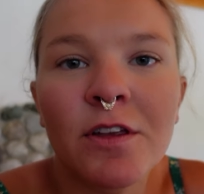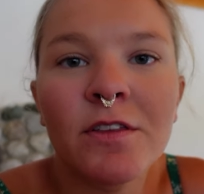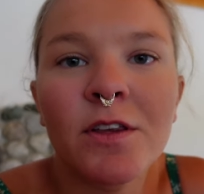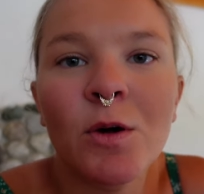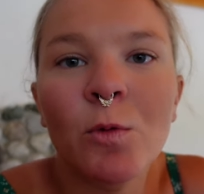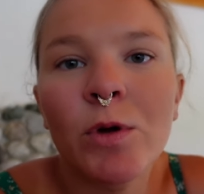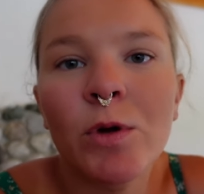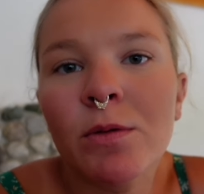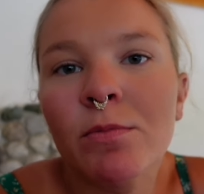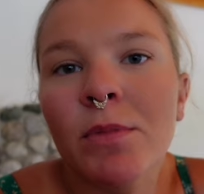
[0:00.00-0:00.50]
thing
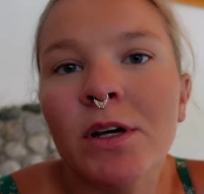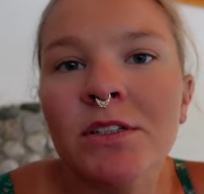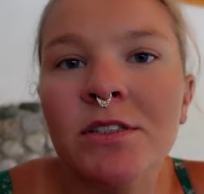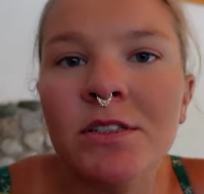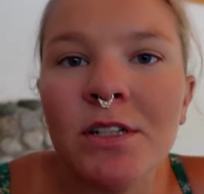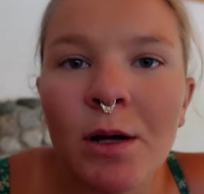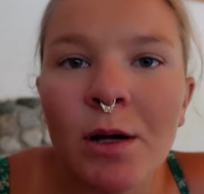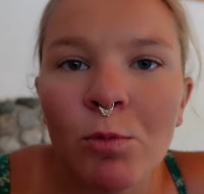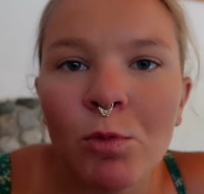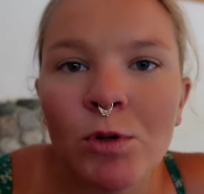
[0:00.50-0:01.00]
that we
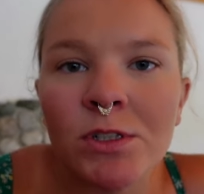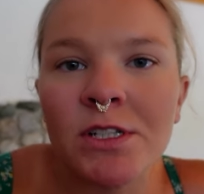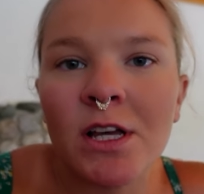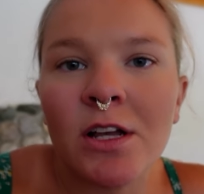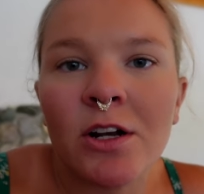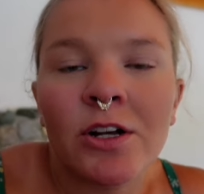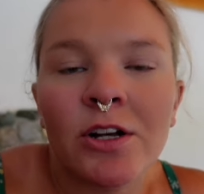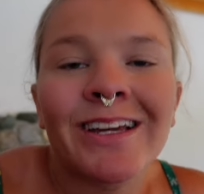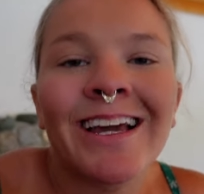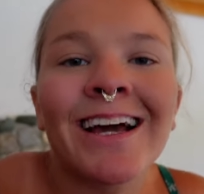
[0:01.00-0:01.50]
messed up was
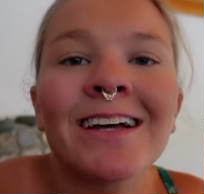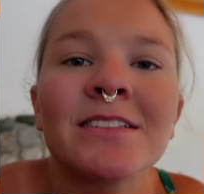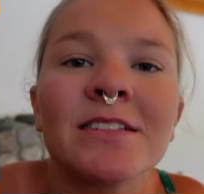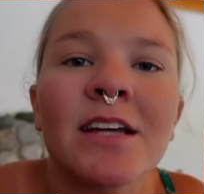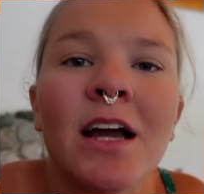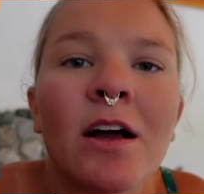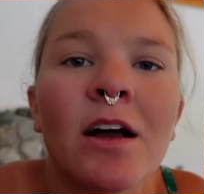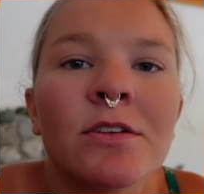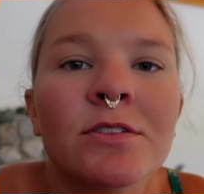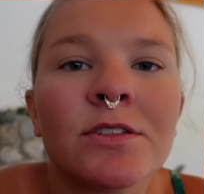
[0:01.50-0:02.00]
that our guest
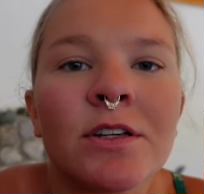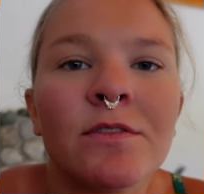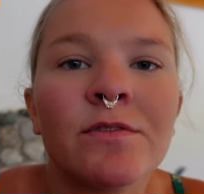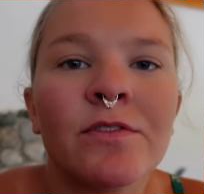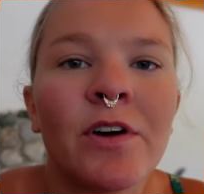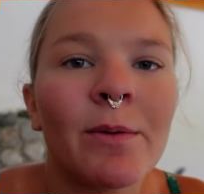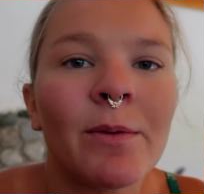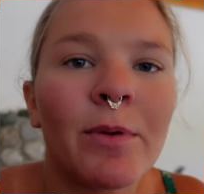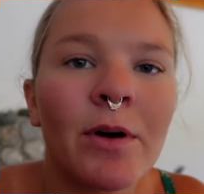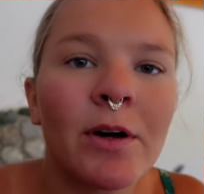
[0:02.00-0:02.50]
house in
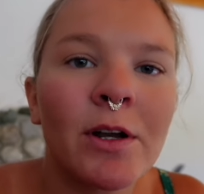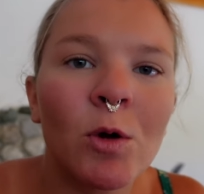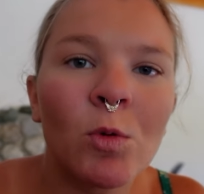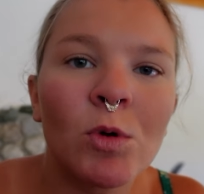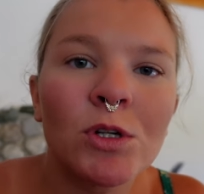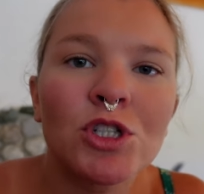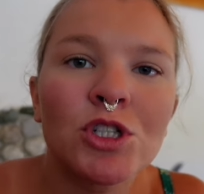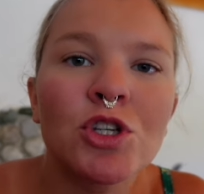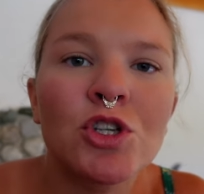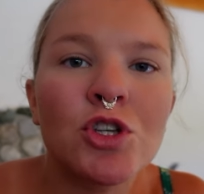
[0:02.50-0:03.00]
Valbona
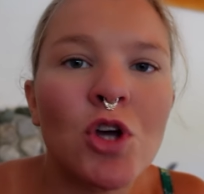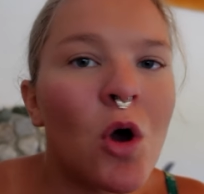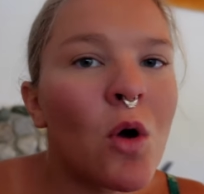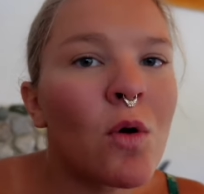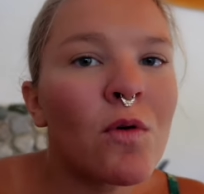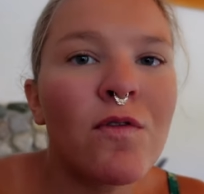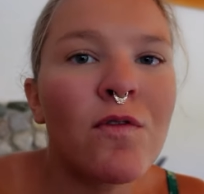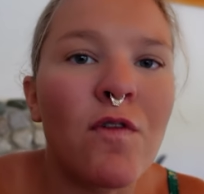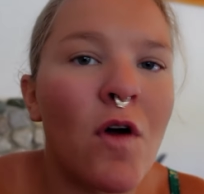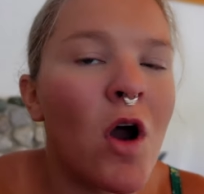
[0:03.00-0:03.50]
was
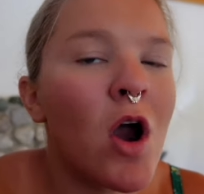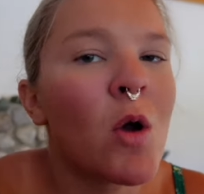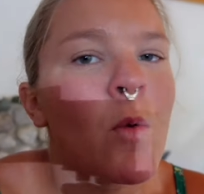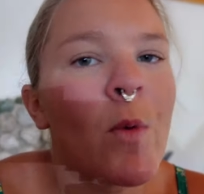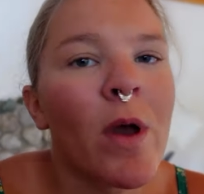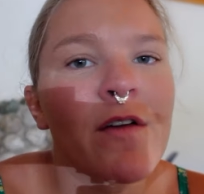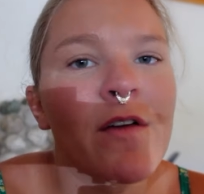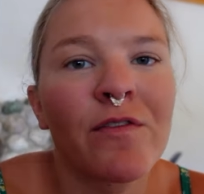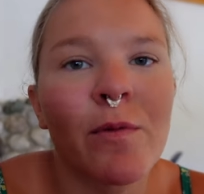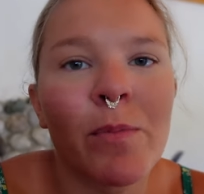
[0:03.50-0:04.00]
so far
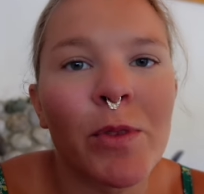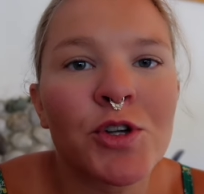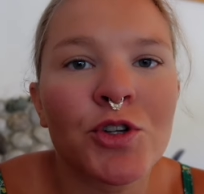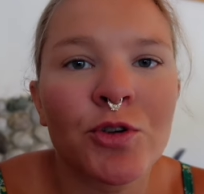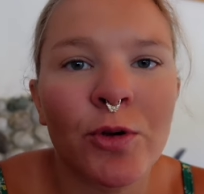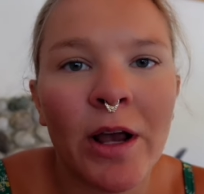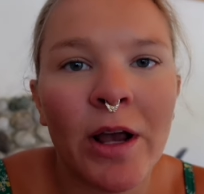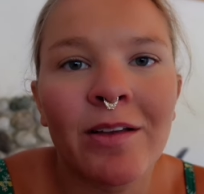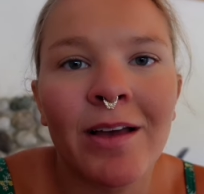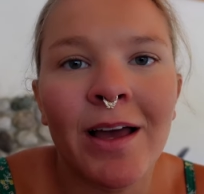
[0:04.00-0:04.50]
away from the
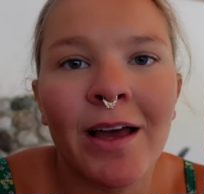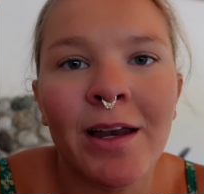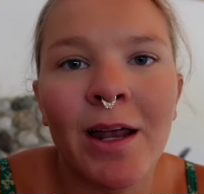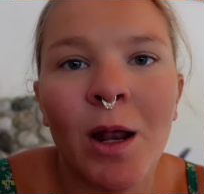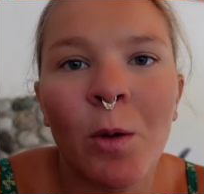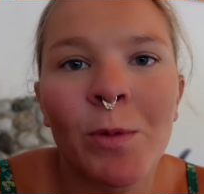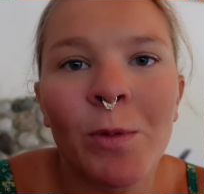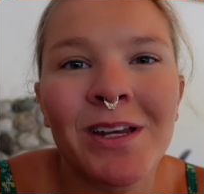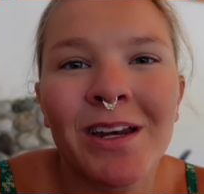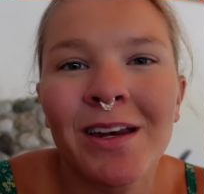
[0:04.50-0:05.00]
trailhead
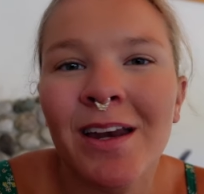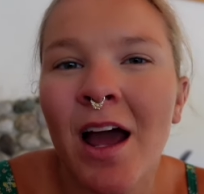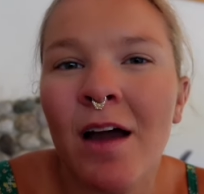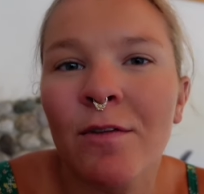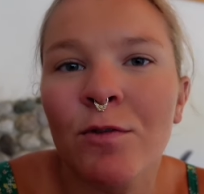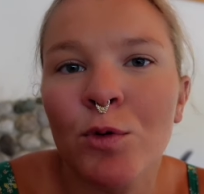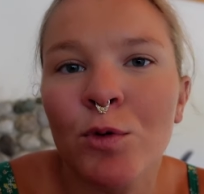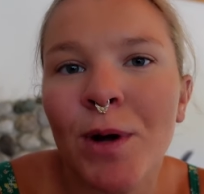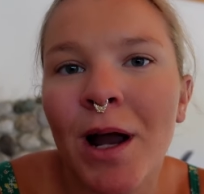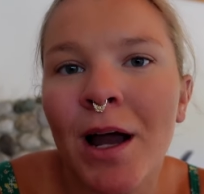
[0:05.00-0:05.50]
and we didn't
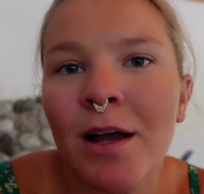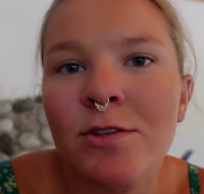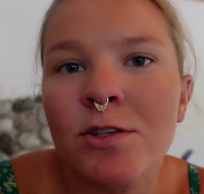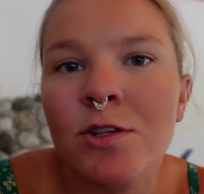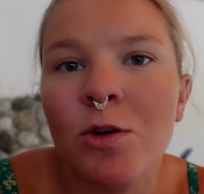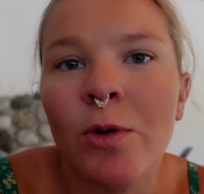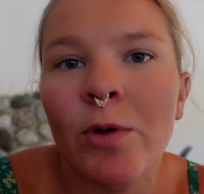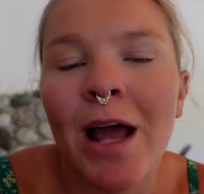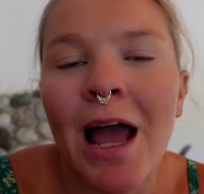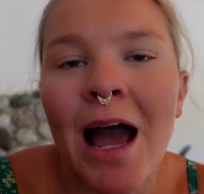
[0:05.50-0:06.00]
have a ride,
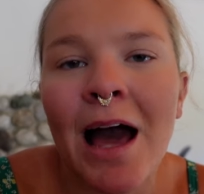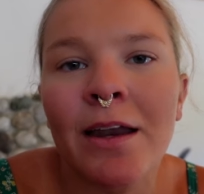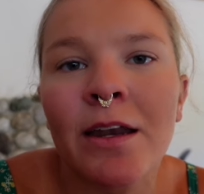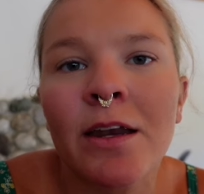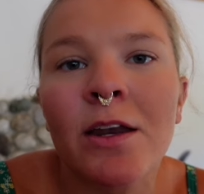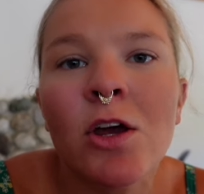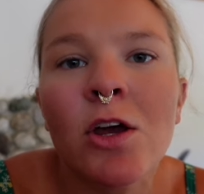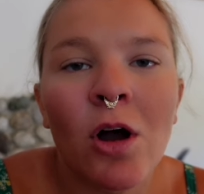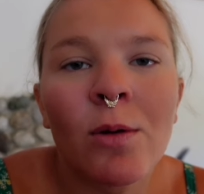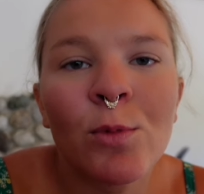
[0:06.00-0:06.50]
so it
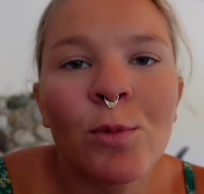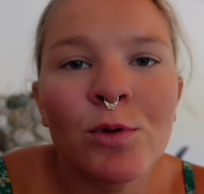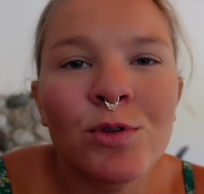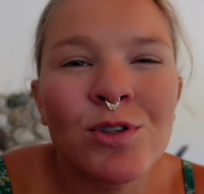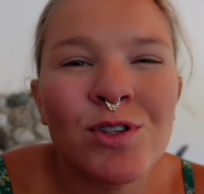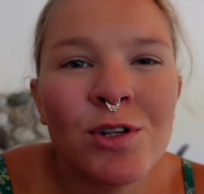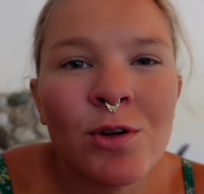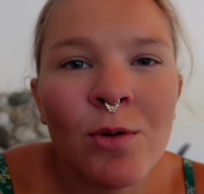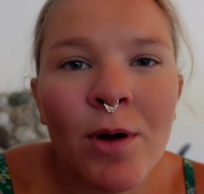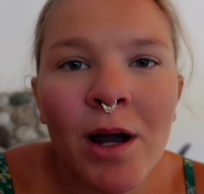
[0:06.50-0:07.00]
added
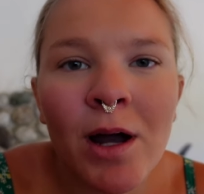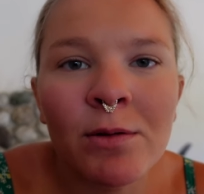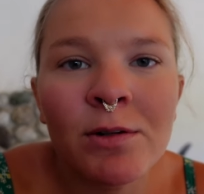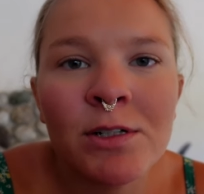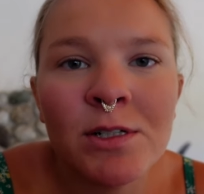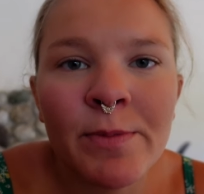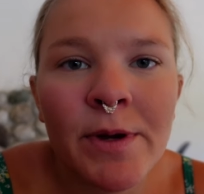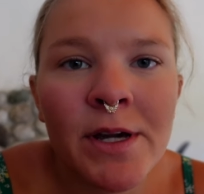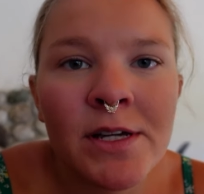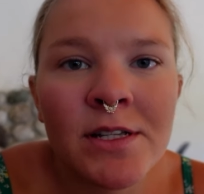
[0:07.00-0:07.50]
almost two
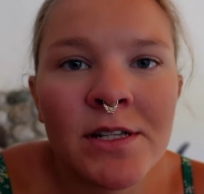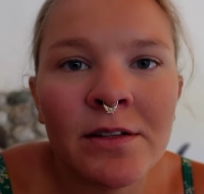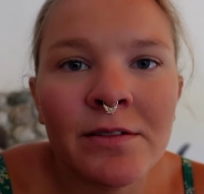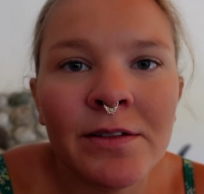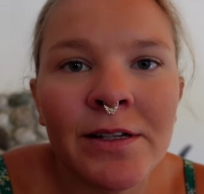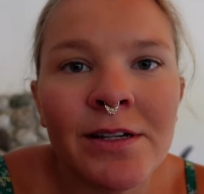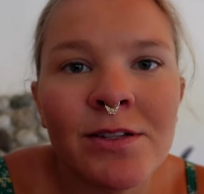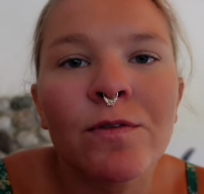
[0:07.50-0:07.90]
hours basically.